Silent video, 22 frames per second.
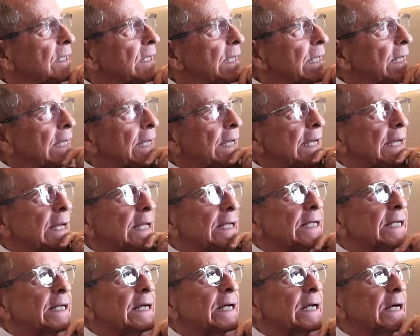and
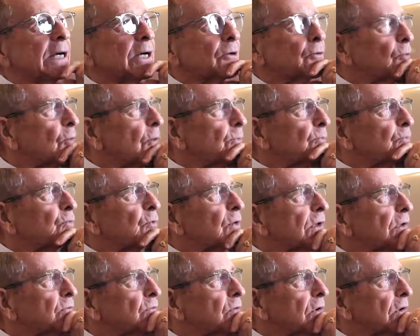uh, grew up really,
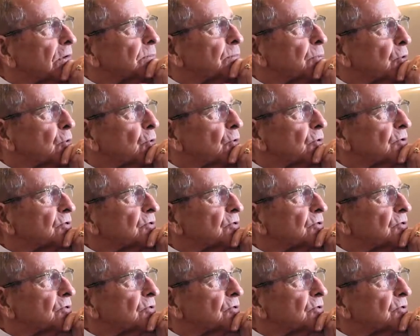really poor.